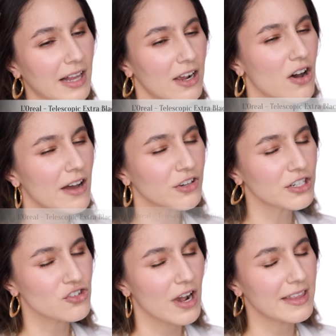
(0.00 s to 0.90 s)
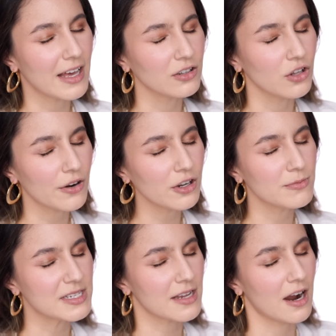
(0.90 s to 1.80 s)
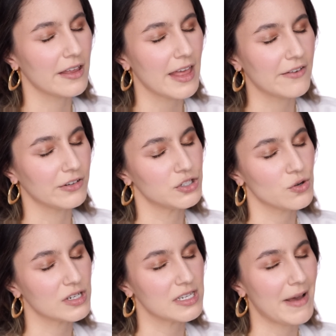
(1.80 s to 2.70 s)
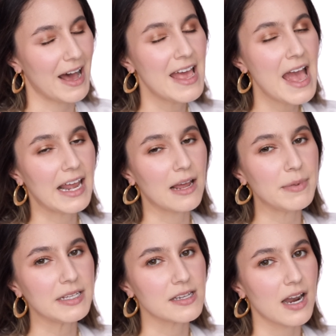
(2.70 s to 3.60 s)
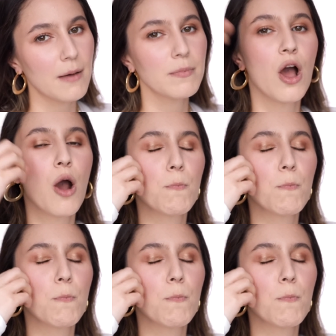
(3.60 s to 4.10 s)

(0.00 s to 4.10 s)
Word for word: like, oh, I've got to try that L'Oreal mascara that everyone talks about. And I picked it up.